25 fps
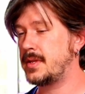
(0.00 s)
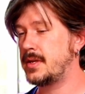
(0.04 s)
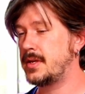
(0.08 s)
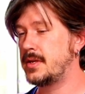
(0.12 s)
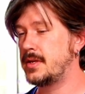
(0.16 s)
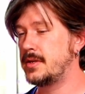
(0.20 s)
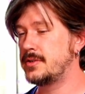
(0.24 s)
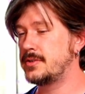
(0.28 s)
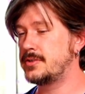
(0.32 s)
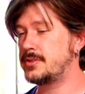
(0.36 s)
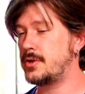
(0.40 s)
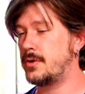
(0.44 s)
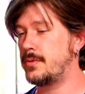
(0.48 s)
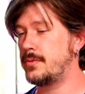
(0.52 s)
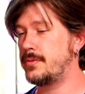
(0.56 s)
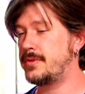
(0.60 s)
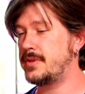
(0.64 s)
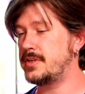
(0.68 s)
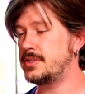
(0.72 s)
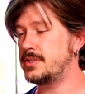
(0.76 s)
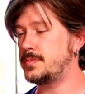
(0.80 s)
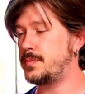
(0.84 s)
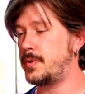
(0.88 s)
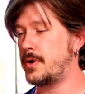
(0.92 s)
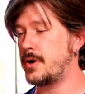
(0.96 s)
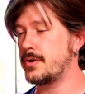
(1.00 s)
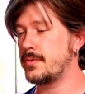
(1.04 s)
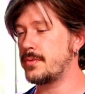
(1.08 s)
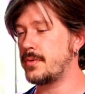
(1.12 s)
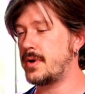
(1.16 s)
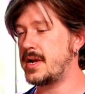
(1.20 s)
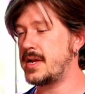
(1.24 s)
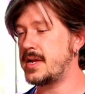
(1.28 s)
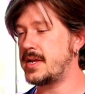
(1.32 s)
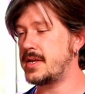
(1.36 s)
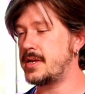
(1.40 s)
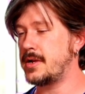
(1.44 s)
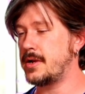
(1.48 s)
So this part
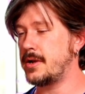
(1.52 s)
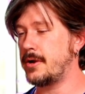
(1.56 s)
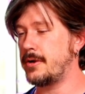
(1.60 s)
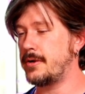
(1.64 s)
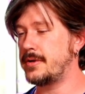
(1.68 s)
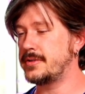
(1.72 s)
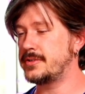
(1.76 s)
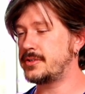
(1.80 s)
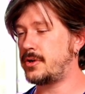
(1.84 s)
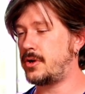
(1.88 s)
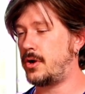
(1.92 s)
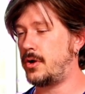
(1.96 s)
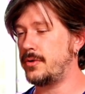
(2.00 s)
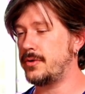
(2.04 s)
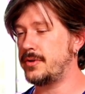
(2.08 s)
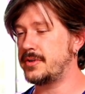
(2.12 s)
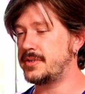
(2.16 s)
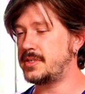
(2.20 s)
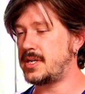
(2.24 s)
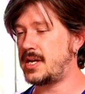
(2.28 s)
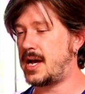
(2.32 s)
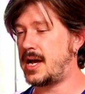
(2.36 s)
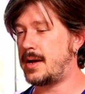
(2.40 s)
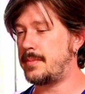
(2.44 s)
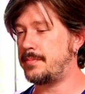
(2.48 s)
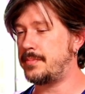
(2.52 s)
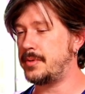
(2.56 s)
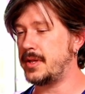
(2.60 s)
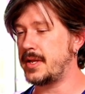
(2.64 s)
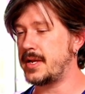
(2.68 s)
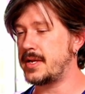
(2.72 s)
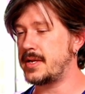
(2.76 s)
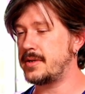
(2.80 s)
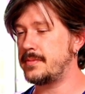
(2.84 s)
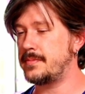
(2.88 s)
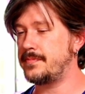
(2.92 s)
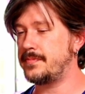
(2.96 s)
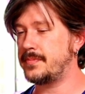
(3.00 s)
right here is called a top
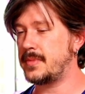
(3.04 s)
plate.